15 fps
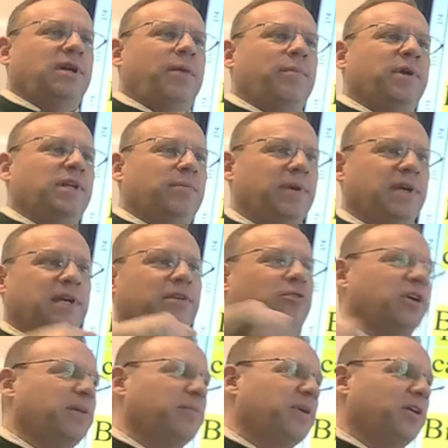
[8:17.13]
coming to me and
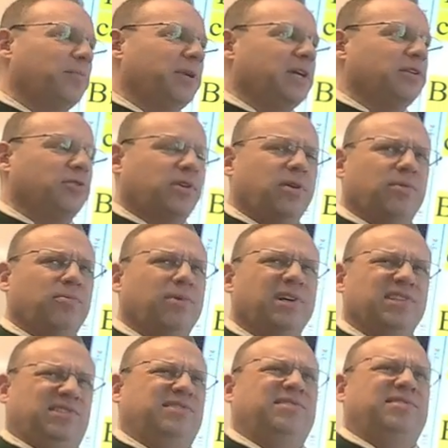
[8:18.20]
you're emailing me and you're going, what
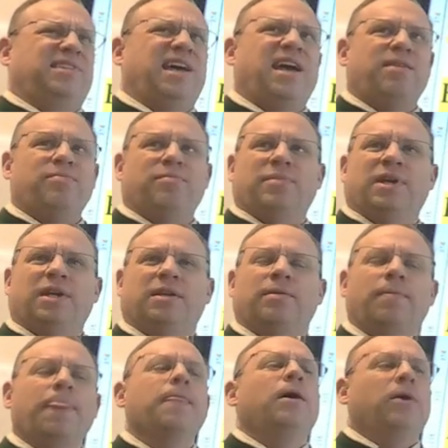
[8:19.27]
does that mean?
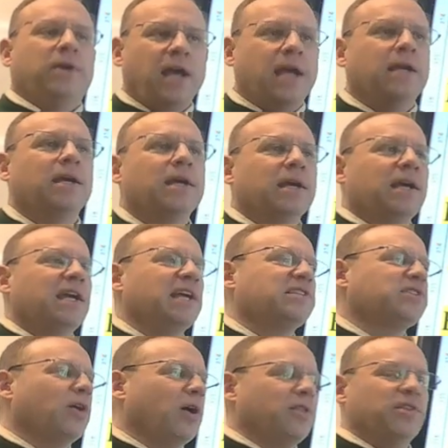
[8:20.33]
Okay,
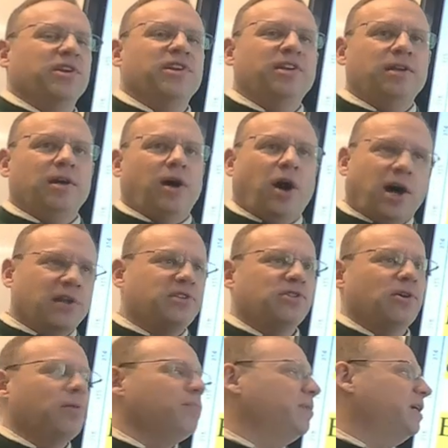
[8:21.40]
it's on the
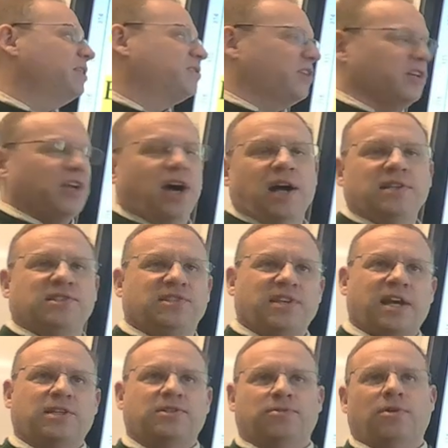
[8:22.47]
autosome means the
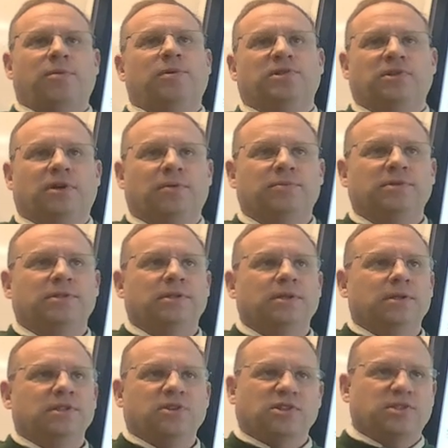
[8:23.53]
non-sex chromosomes.
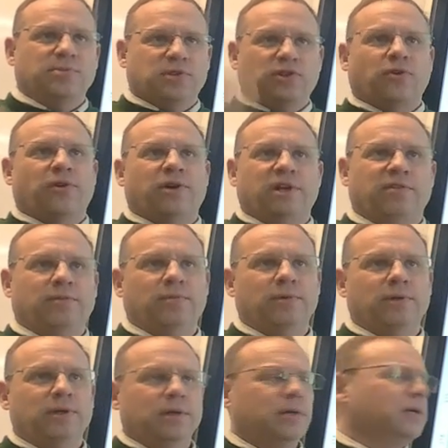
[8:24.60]
So it's the majority of them.
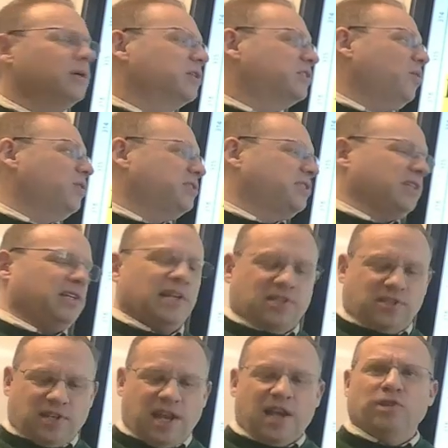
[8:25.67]
So
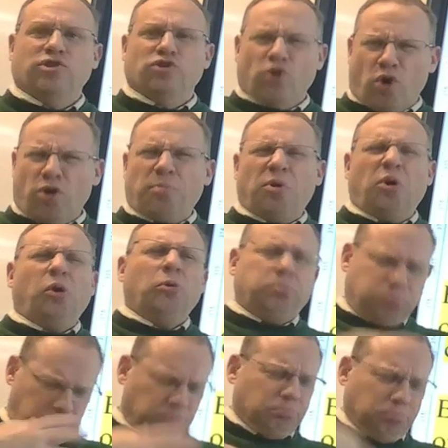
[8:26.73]
it's saying
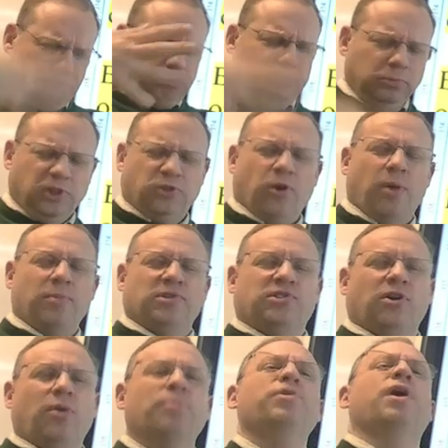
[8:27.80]
normal
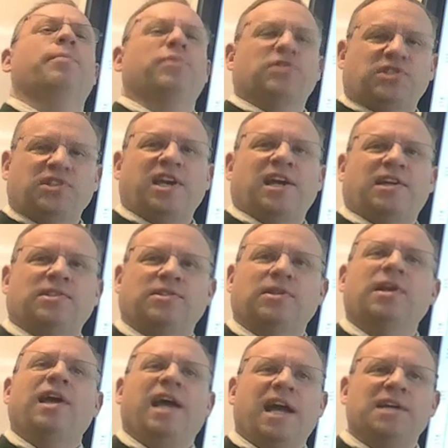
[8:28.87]
chromosome number 6
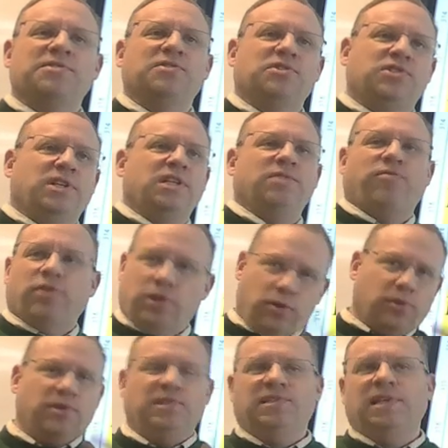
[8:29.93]
has the gene for
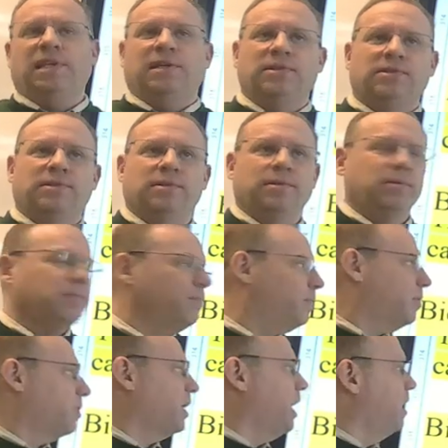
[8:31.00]
your disease.
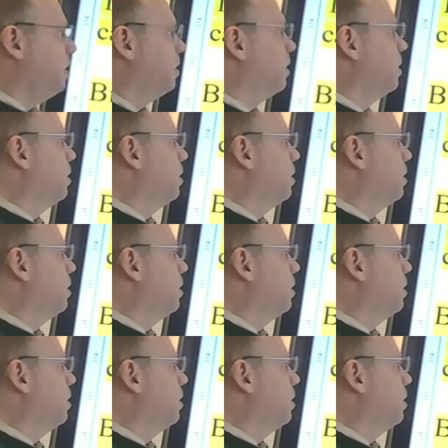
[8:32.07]
Okay.